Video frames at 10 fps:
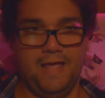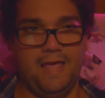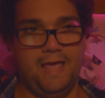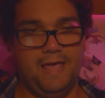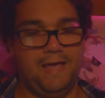
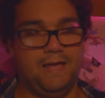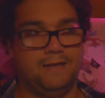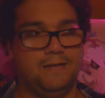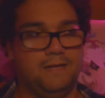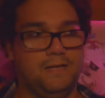
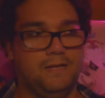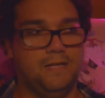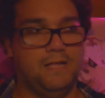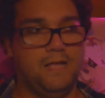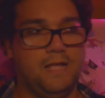And
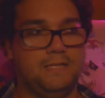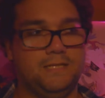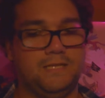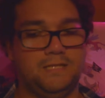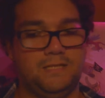it's
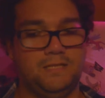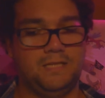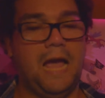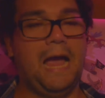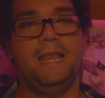this
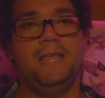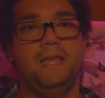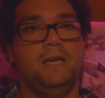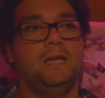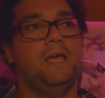
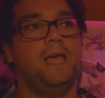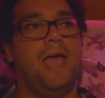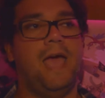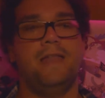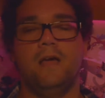tiny
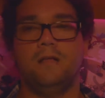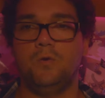handheld